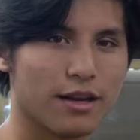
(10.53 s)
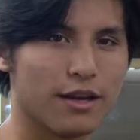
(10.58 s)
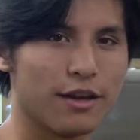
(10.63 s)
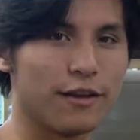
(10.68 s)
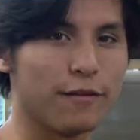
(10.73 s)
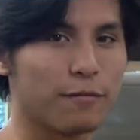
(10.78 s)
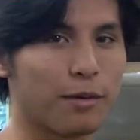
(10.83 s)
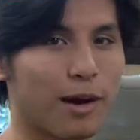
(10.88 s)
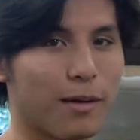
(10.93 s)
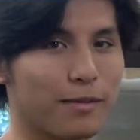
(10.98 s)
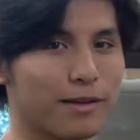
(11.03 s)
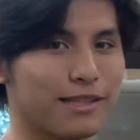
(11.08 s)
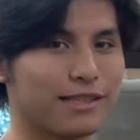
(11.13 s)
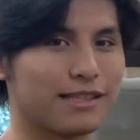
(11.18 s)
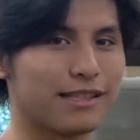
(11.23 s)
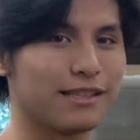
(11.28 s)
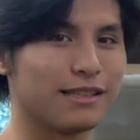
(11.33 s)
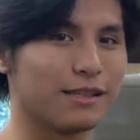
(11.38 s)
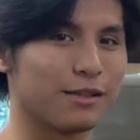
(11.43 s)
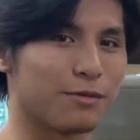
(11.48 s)
You've probably
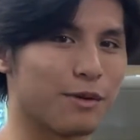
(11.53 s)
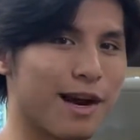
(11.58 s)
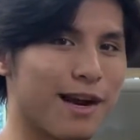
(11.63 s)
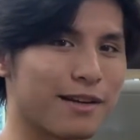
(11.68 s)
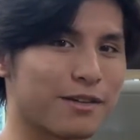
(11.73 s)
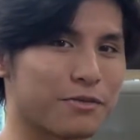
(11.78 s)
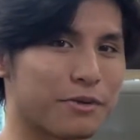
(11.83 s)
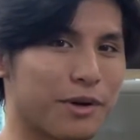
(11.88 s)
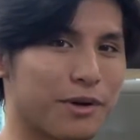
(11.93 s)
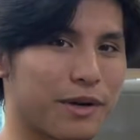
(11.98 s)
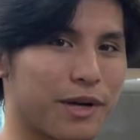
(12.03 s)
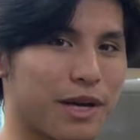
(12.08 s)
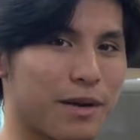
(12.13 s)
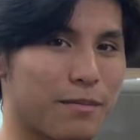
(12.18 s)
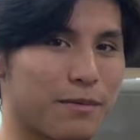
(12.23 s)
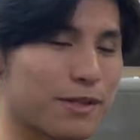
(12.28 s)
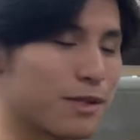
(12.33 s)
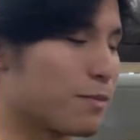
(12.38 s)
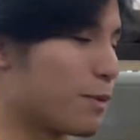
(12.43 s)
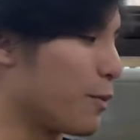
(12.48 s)
seen these racks around
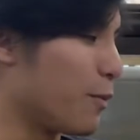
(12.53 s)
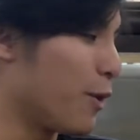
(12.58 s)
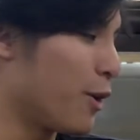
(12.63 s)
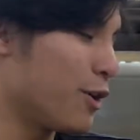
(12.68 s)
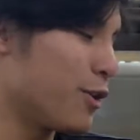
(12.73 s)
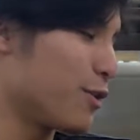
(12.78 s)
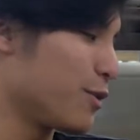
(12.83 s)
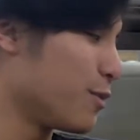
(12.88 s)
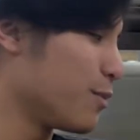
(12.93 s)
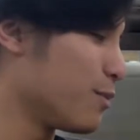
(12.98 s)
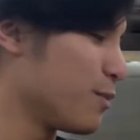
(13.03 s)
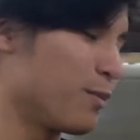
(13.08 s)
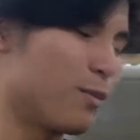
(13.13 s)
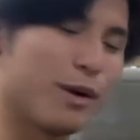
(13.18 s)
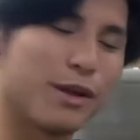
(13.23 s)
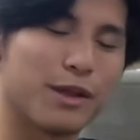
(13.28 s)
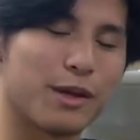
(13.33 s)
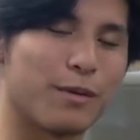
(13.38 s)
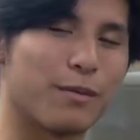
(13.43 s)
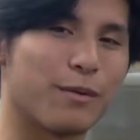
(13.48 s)
campus, but wondered
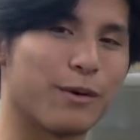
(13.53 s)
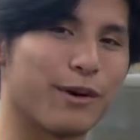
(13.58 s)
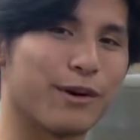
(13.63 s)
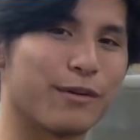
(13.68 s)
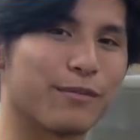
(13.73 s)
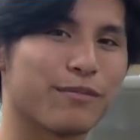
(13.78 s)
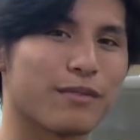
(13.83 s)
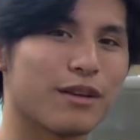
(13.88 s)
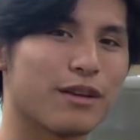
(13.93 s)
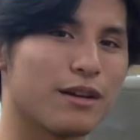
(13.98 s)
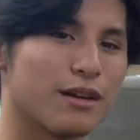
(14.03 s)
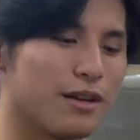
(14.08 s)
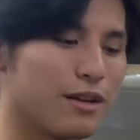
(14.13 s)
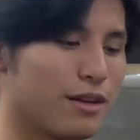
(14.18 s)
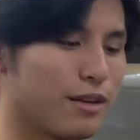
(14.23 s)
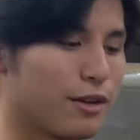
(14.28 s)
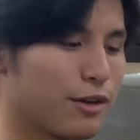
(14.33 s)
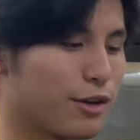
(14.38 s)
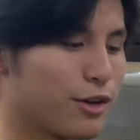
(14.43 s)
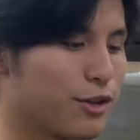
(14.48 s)
what they were.
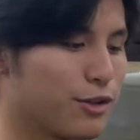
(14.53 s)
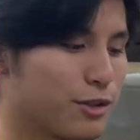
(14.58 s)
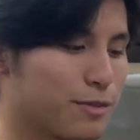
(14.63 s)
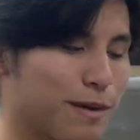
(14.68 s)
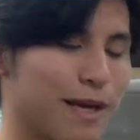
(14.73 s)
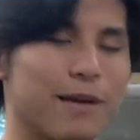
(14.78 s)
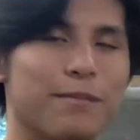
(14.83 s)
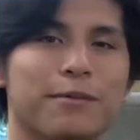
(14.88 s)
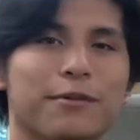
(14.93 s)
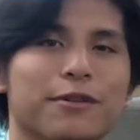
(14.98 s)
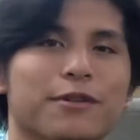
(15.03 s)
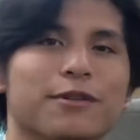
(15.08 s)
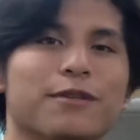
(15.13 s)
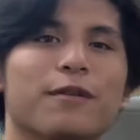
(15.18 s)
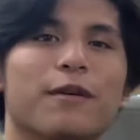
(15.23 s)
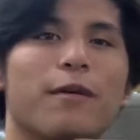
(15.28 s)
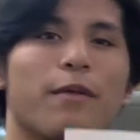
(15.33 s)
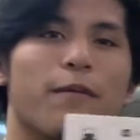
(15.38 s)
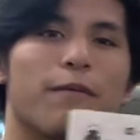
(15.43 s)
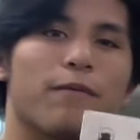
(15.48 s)
They're
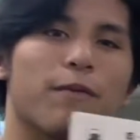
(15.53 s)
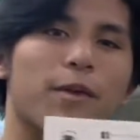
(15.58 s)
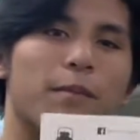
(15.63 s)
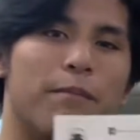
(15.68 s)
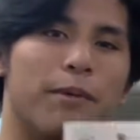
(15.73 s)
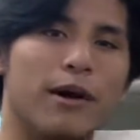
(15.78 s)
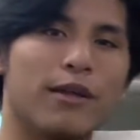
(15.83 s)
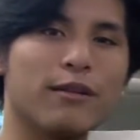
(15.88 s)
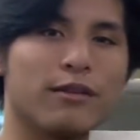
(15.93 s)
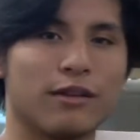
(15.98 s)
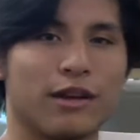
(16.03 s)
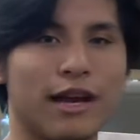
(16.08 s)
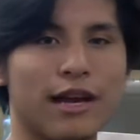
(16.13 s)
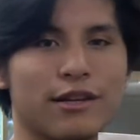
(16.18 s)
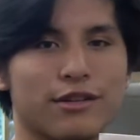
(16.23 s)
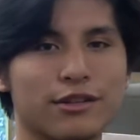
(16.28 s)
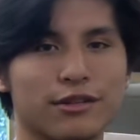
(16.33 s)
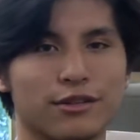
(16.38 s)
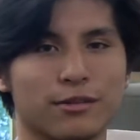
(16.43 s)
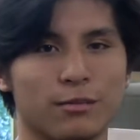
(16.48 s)
newspapers from the Butler
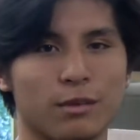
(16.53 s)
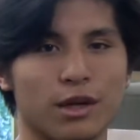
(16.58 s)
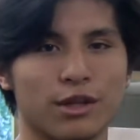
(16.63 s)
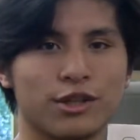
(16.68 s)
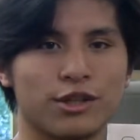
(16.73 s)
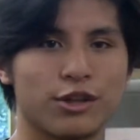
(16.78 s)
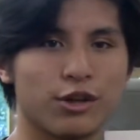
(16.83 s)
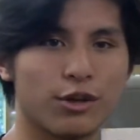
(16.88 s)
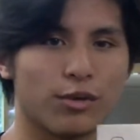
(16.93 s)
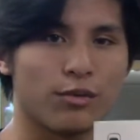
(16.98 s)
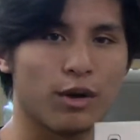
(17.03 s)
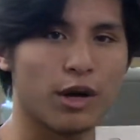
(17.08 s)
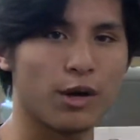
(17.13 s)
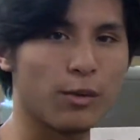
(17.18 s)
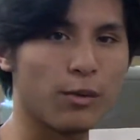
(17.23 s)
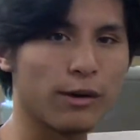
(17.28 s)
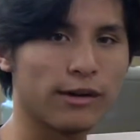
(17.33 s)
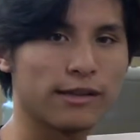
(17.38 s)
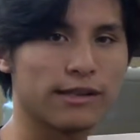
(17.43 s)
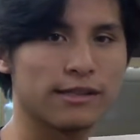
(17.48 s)
Lantern, a student-run
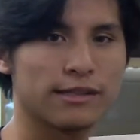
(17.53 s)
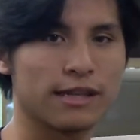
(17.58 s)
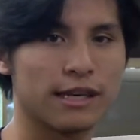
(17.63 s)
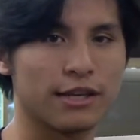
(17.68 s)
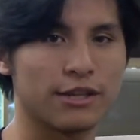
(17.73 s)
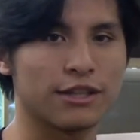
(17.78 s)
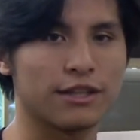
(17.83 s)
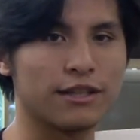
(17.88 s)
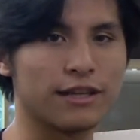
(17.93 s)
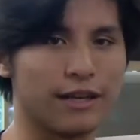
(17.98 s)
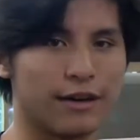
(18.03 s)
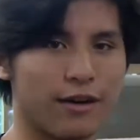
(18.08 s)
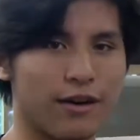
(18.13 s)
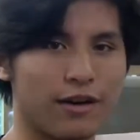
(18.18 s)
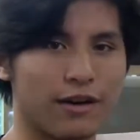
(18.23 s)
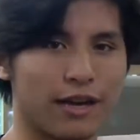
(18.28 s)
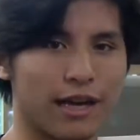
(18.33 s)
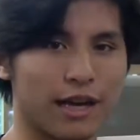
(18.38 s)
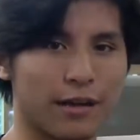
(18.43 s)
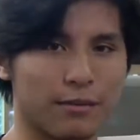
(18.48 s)
organization here
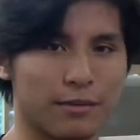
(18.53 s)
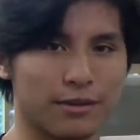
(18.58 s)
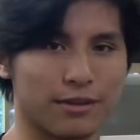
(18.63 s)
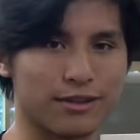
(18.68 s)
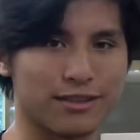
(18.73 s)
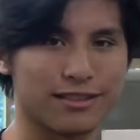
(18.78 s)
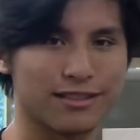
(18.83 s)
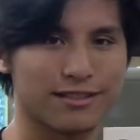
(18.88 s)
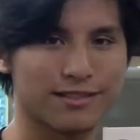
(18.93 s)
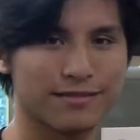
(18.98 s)
on campus.